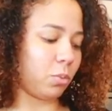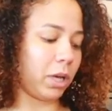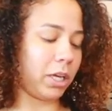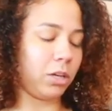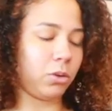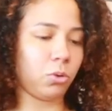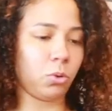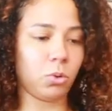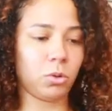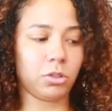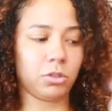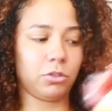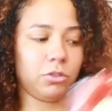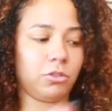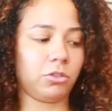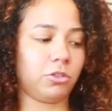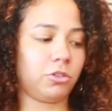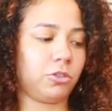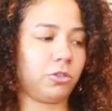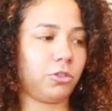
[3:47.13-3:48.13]
white corn
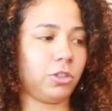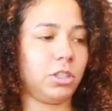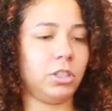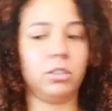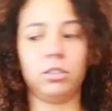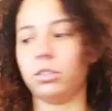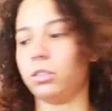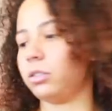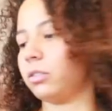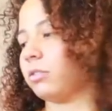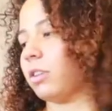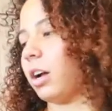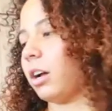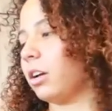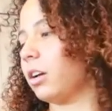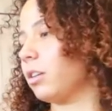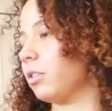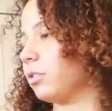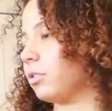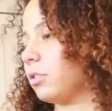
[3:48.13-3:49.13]
street
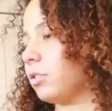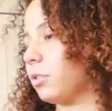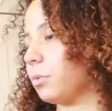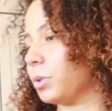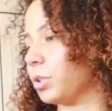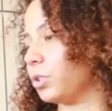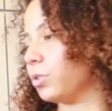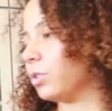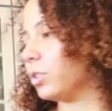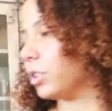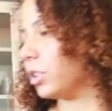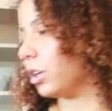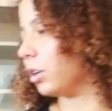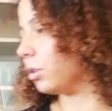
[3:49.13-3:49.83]
tacos, so we're using